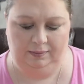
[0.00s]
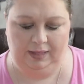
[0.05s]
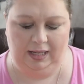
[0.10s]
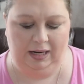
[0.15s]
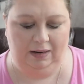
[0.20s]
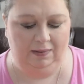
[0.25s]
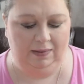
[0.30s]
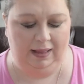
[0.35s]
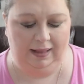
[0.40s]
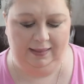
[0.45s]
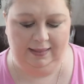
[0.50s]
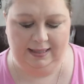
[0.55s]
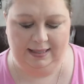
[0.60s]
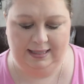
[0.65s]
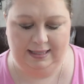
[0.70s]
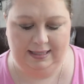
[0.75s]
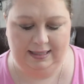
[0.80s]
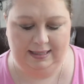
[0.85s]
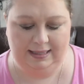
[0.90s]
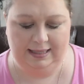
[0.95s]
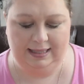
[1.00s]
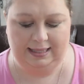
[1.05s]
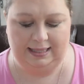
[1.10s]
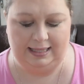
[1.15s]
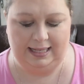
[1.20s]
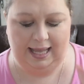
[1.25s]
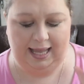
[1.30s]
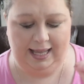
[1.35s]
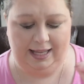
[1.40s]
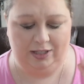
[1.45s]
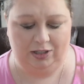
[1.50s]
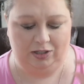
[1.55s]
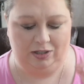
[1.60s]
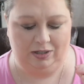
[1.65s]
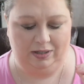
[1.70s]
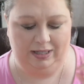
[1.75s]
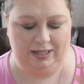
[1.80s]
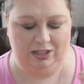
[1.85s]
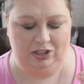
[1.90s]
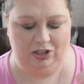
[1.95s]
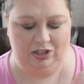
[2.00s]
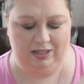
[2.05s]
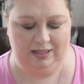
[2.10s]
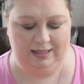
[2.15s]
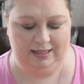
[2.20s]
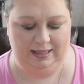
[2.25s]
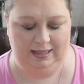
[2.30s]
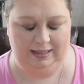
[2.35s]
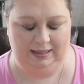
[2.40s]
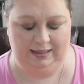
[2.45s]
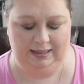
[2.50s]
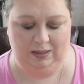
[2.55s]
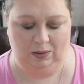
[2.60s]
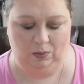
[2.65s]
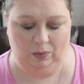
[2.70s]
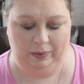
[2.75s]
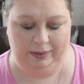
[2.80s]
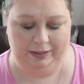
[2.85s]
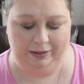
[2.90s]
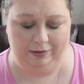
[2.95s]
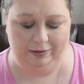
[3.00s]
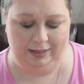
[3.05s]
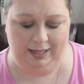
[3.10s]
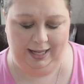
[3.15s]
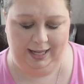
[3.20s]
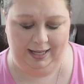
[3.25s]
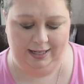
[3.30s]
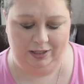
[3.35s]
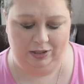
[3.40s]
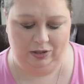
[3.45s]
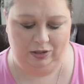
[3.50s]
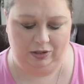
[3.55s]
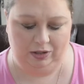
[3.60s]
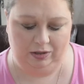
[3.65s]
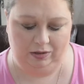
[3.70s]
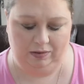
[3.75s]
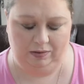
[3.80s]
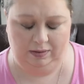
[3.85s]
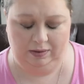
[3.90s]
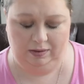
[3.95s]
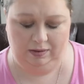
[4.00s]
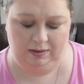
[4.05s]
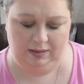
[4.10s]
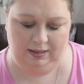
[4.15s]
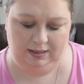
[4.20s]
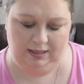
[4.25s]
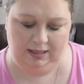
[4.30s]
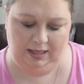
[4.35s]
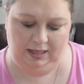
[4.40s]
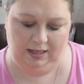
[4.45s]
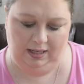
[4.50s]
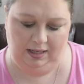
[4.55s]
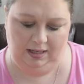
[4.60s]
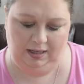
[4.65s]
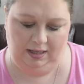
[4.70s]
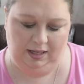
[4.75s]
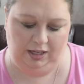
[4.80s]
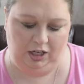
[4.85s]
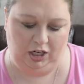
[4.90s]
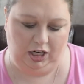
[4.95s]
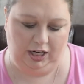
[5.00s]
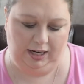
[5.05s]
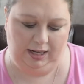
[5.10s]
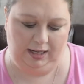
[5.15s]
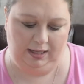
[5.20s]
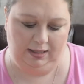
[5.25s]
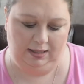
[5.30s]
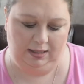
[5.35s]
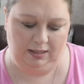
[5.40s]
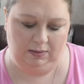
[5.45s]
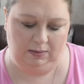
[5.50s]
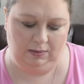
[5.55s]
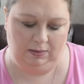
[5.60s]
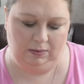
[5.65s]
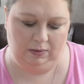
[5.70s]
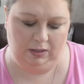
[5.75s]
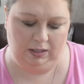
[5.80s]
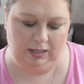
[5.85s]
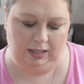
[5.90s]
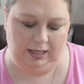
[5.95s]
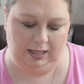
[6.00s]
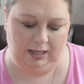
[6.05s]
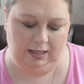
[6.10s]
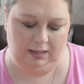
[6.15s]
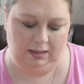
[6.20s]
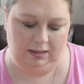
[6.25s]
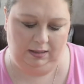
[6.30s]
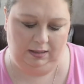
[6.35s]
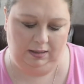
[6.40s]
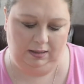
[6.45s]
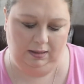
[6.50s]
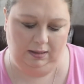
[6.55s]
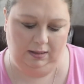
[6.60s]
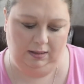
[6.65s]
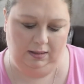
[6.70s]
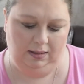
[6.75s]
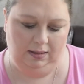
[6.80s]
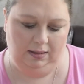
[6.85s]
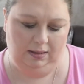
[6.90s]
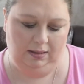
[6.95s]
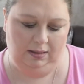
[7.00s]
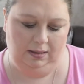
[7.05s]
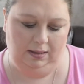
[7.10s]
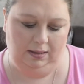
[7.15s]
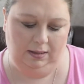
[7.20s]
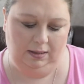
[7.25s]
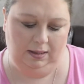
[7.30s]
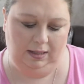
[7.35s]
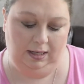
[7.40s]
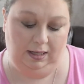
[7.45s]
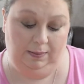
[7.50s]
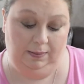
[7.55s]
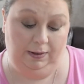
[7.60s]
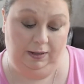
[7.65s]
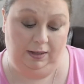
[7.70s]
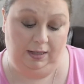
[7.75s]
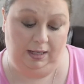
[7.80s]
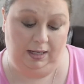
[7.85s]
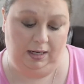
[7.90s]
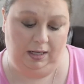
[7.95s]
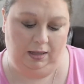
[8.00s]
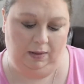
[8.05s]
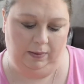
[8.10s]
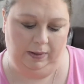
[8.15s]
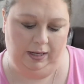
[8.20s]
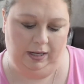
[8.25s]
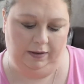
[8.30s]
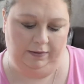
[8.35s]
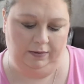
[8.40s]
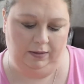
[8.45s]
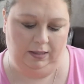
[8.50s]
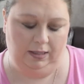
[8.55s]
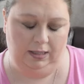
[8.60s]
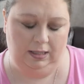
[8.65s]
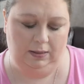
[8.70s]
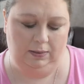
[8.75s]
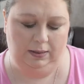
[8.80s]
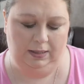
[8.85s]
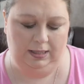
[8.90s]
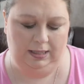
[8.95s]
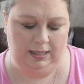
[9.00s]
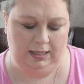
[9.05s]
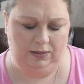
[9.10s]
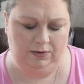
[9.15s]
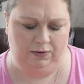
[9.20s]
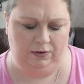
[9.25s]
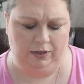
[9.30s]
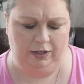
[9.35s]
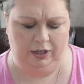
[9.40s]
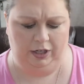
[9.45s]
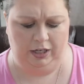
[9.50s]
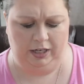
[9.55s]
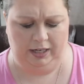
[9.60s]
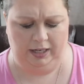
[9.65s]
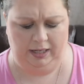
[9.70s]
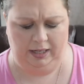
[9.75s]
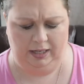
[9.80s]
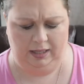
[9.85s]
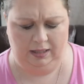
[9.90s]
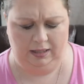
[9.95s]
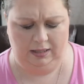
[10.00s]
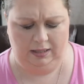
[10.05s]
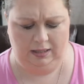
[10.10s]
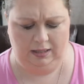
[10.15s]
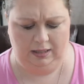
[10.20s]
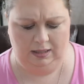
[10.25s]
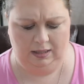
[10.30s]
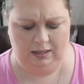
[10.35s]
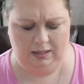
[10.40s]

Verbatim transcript: I don't like the, the texture. It's just, it's a weird texture. Let's see, ingredients is what I look at. I didn't peel that all the way off, so let's see what it says for ingredients.